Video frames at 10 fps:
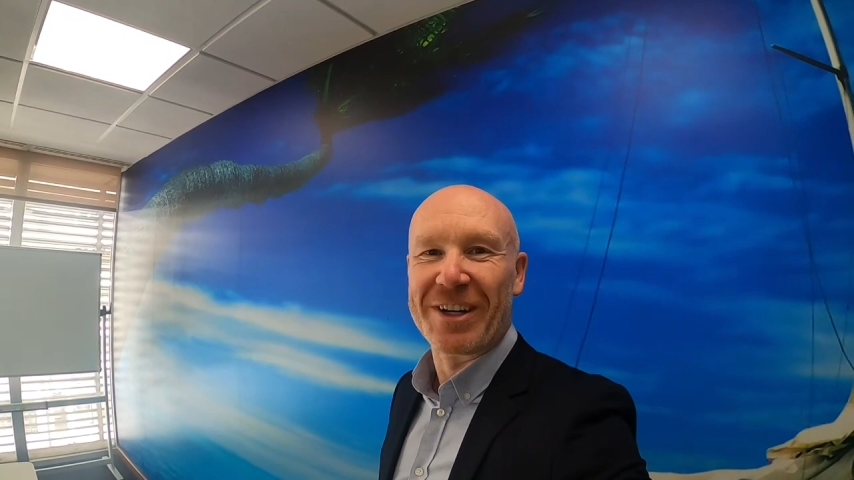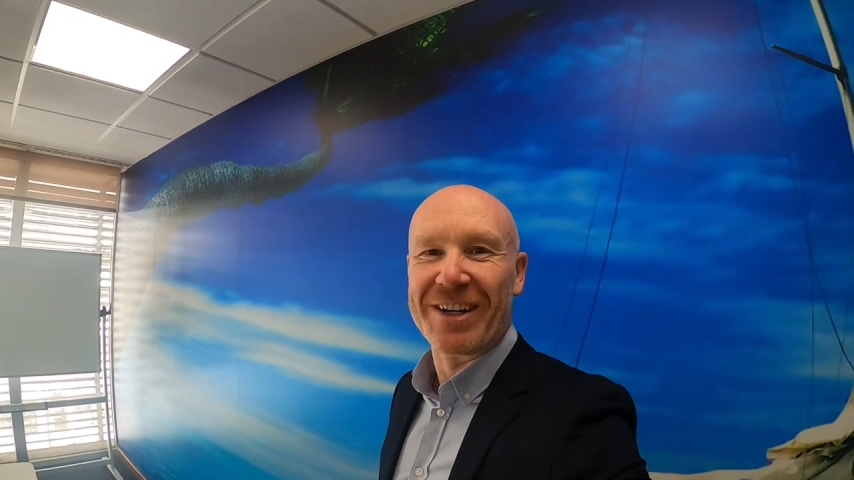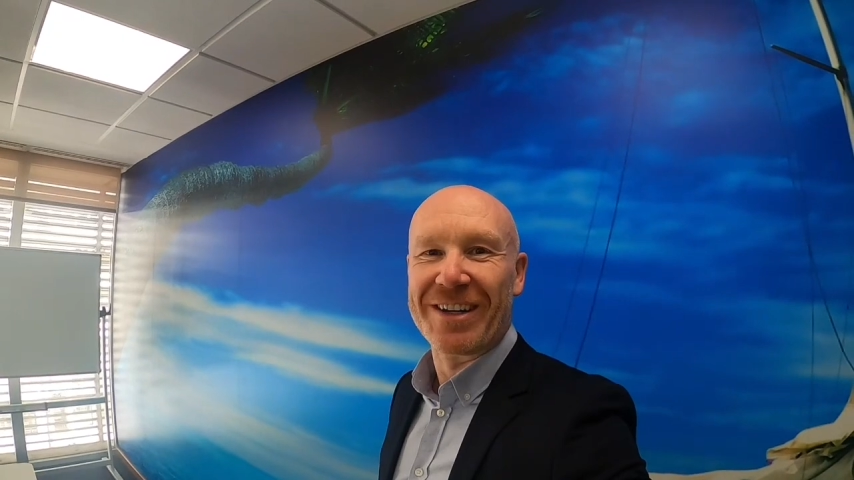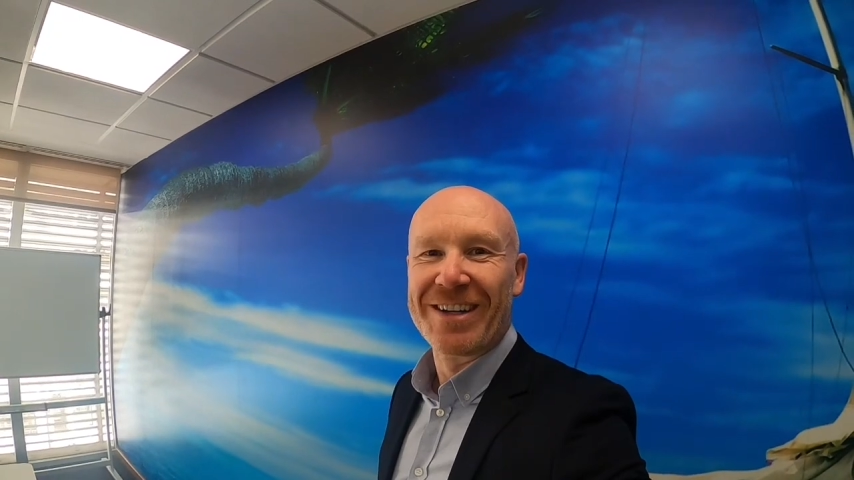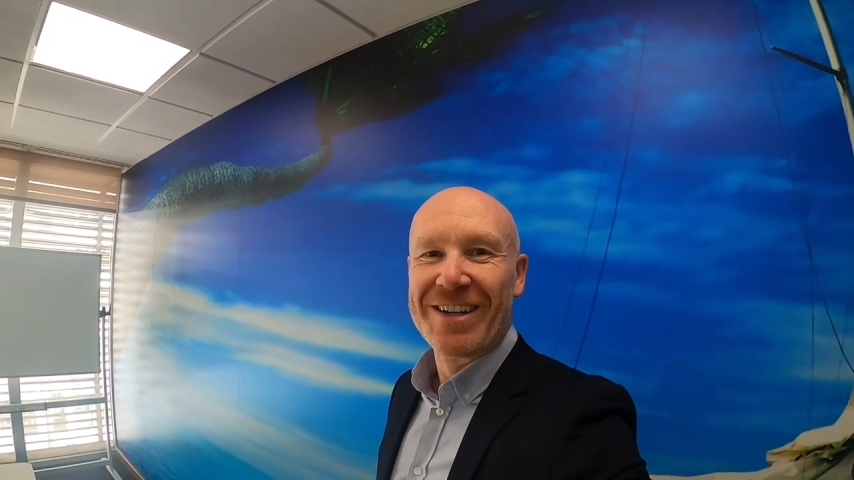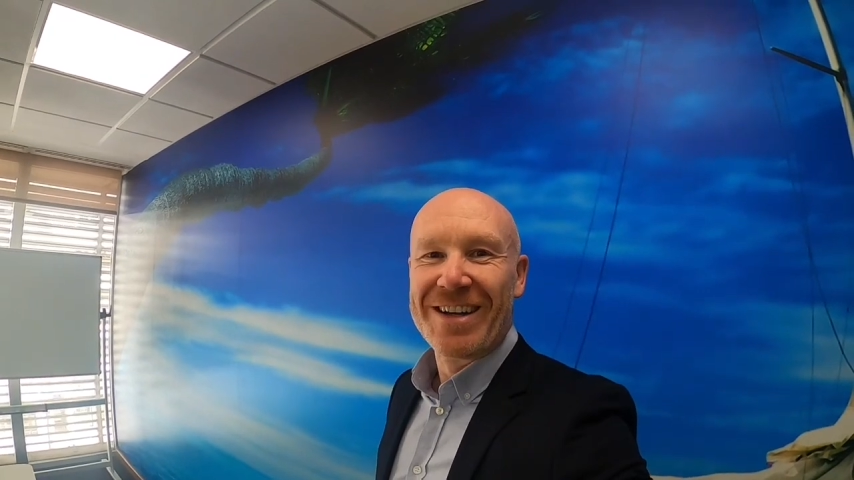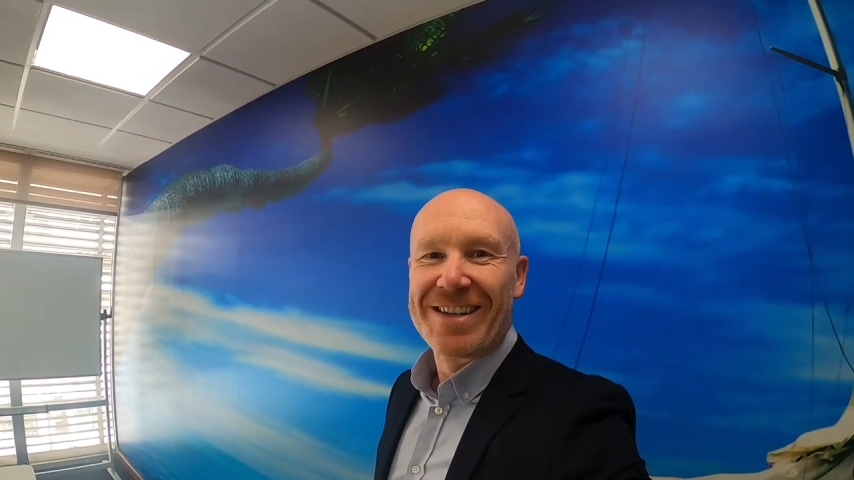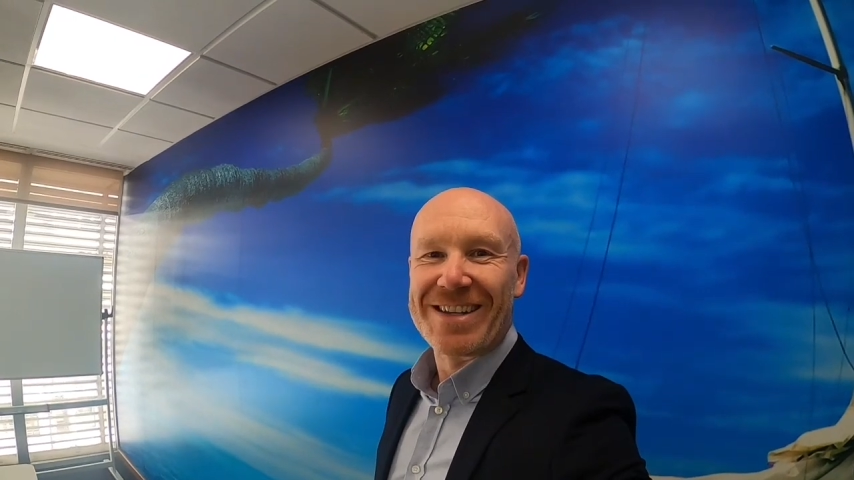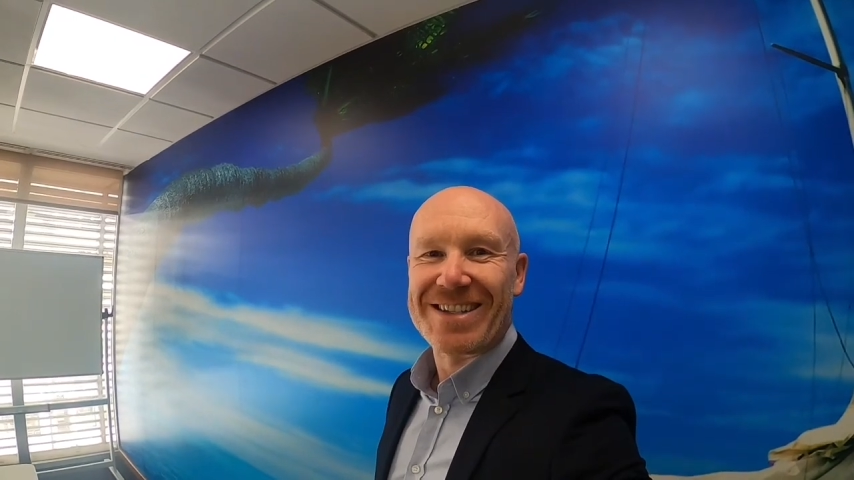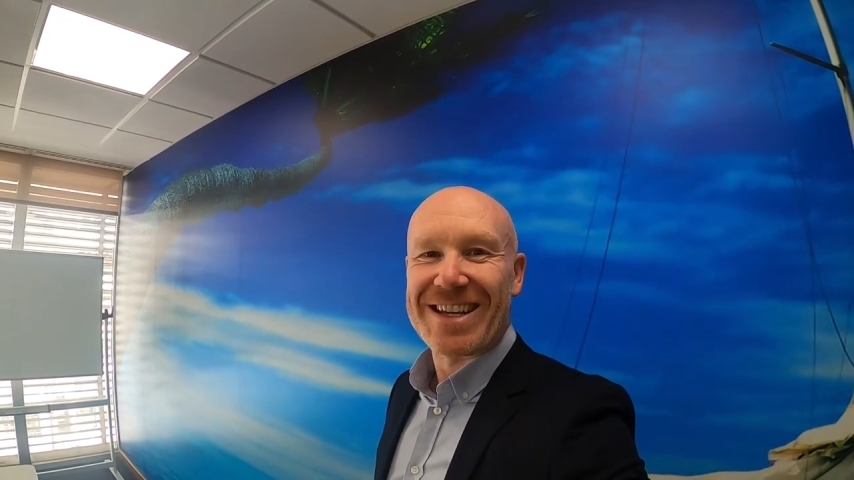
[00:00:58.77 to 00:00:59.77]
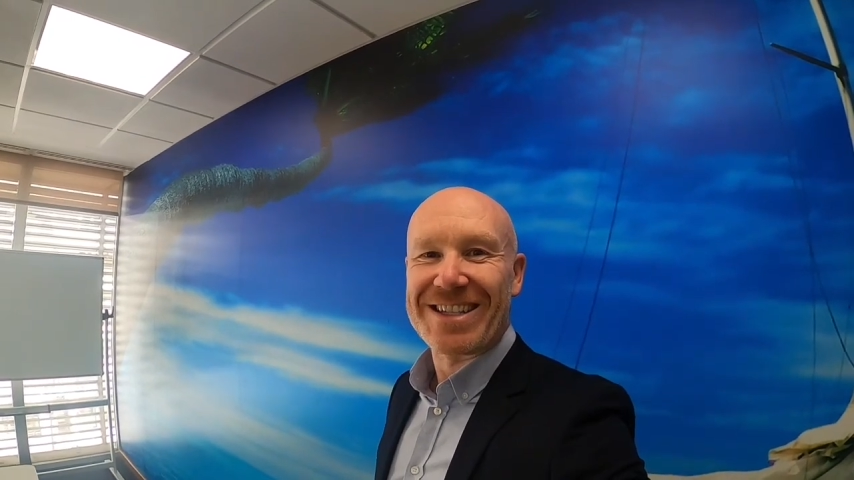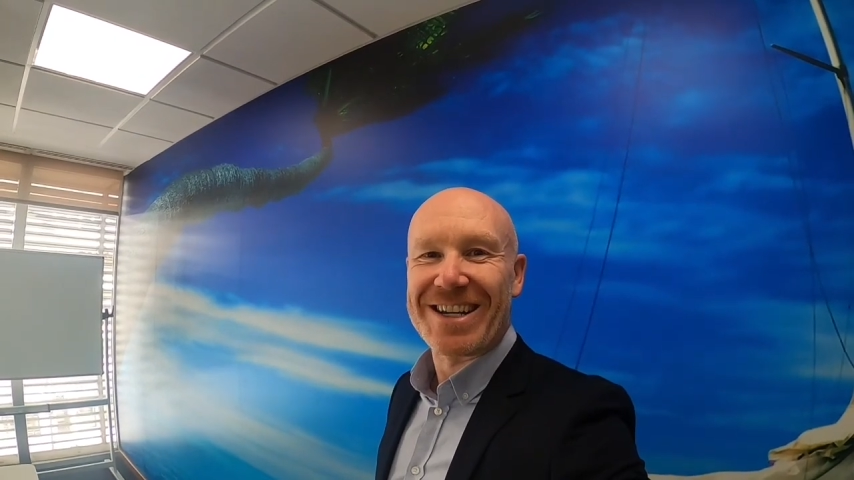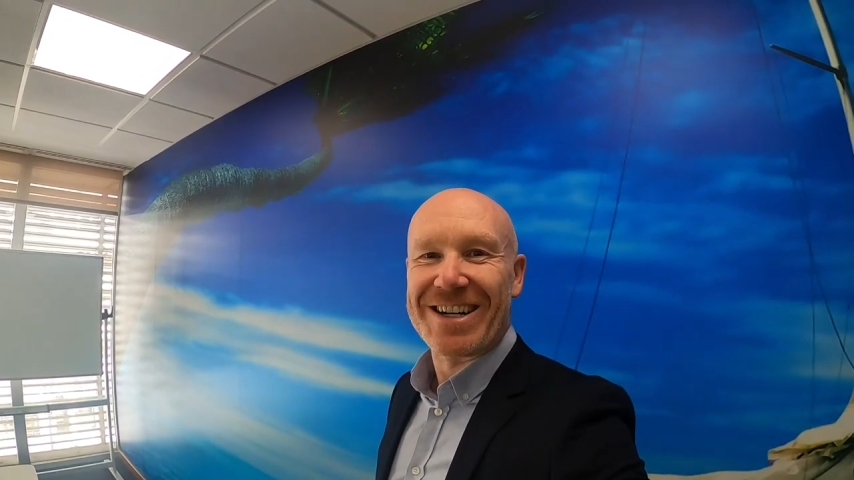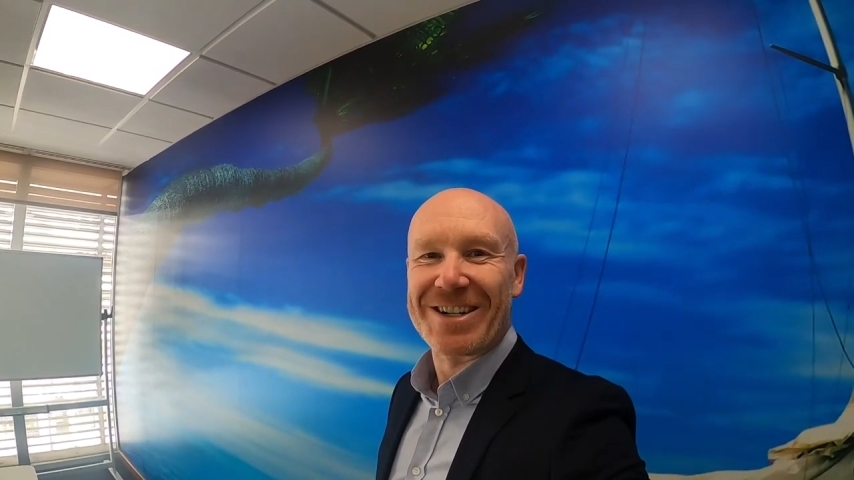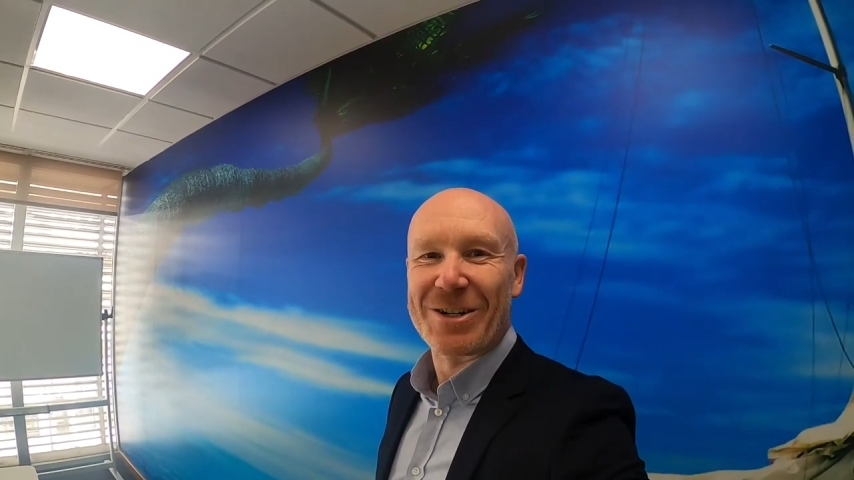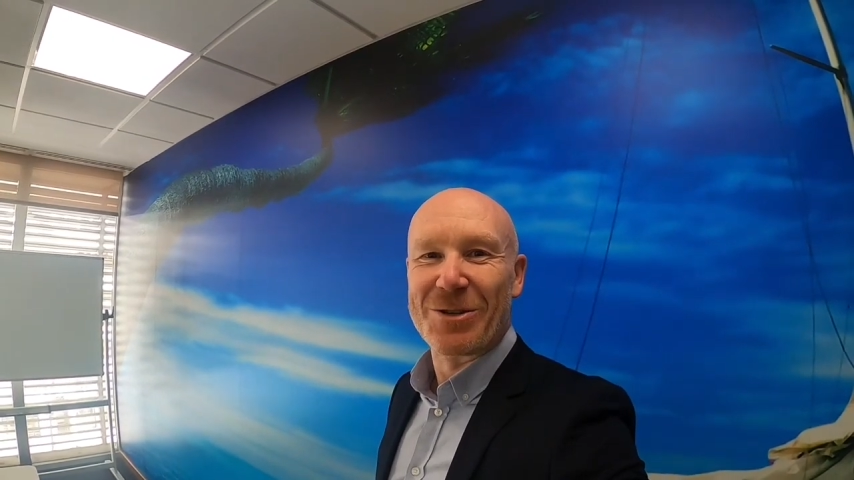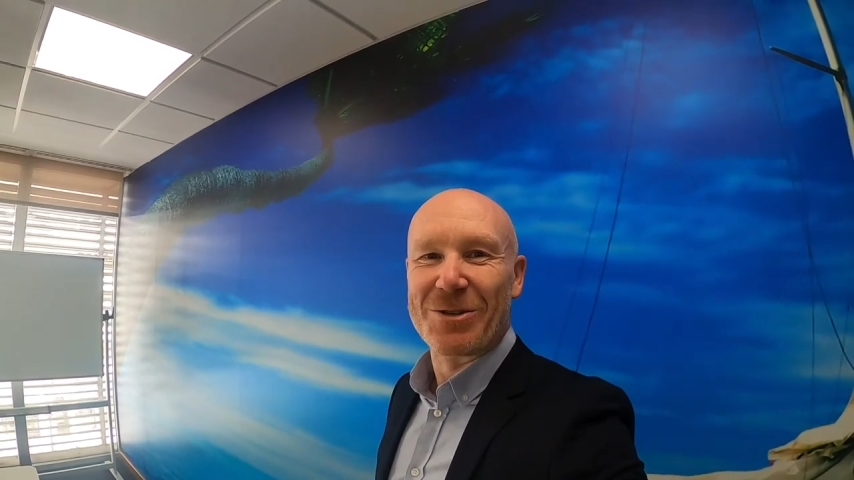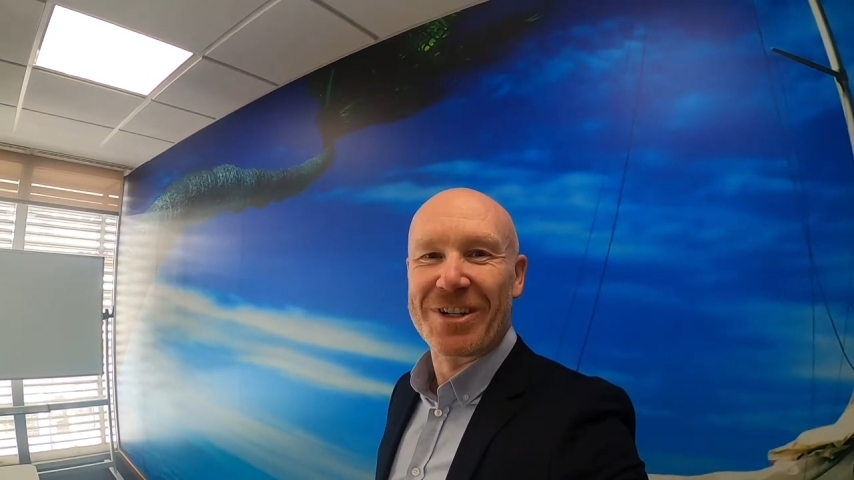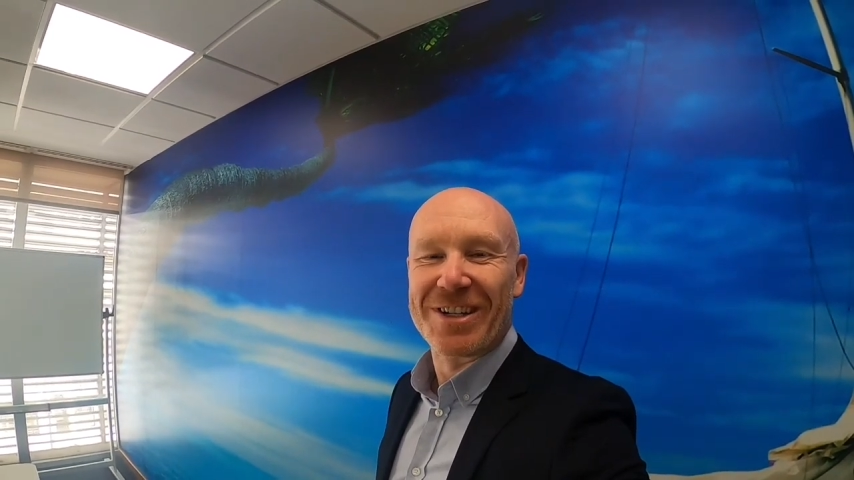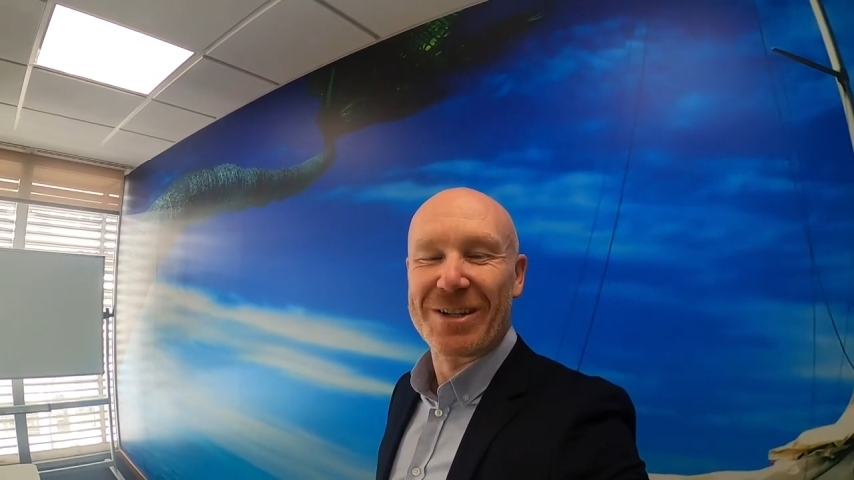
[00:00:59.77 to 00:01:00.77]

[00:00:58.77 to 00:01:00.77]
the Santiago